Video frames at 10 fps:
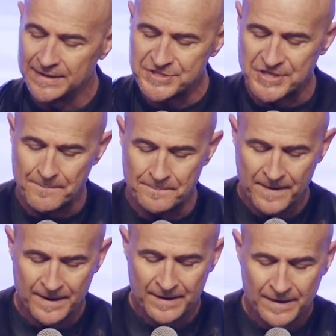Listen,
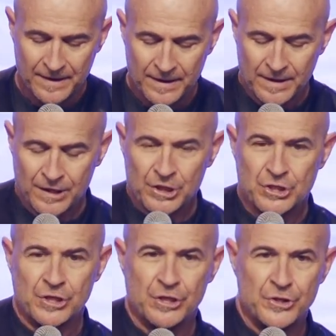
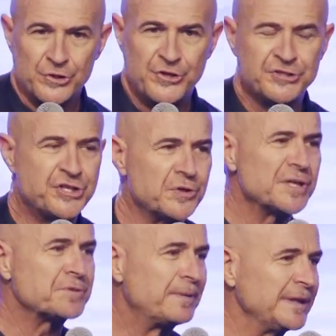the
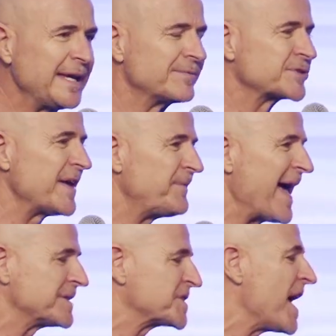Jewish believers at
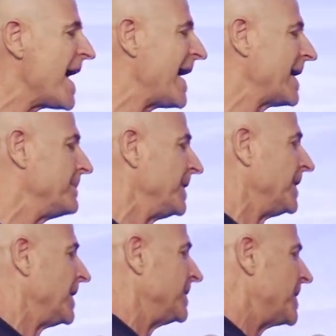that time,
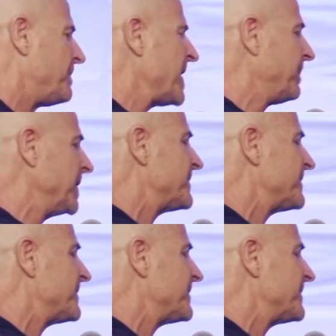the people